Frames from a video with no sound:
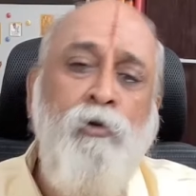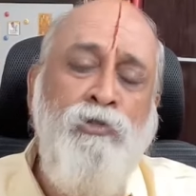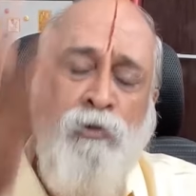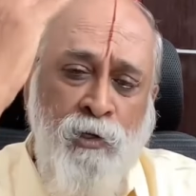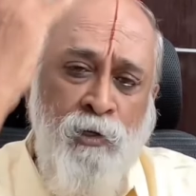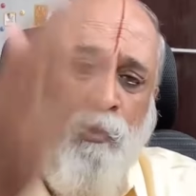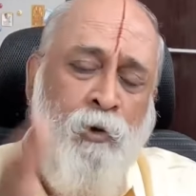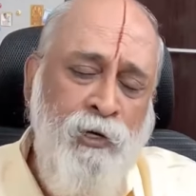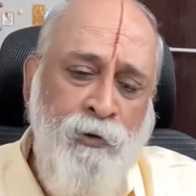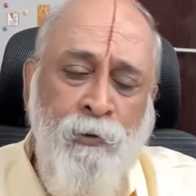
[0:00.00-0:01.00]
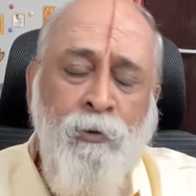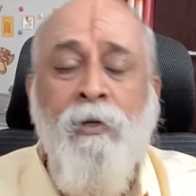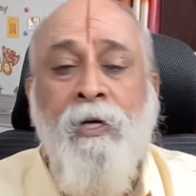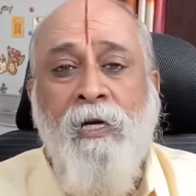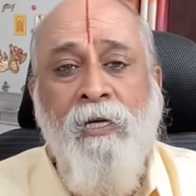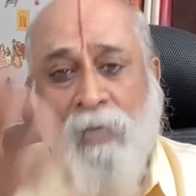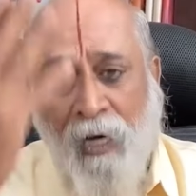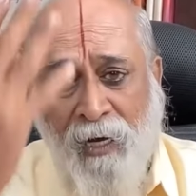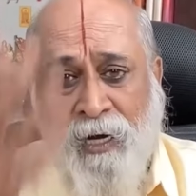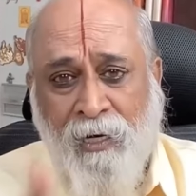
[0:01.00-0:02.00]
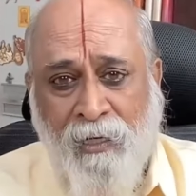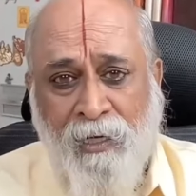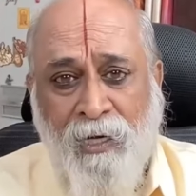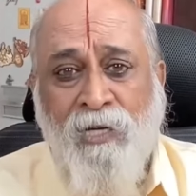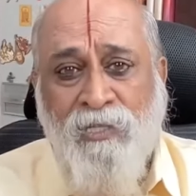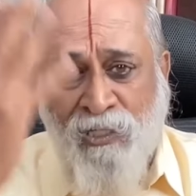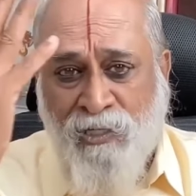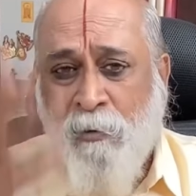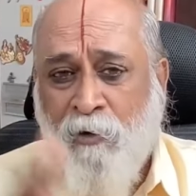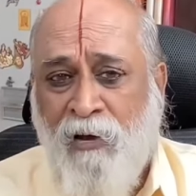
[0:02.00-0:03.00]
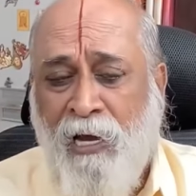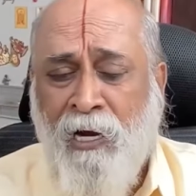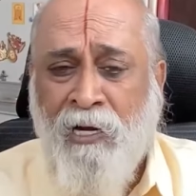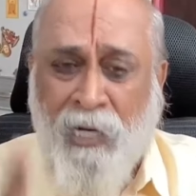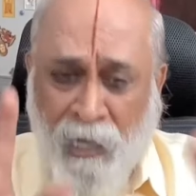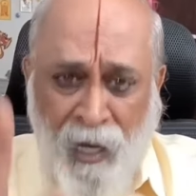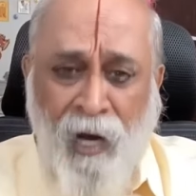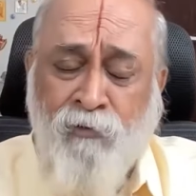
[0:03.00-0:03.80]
Who is going to look at you in the hierarchy, system of hierarchy?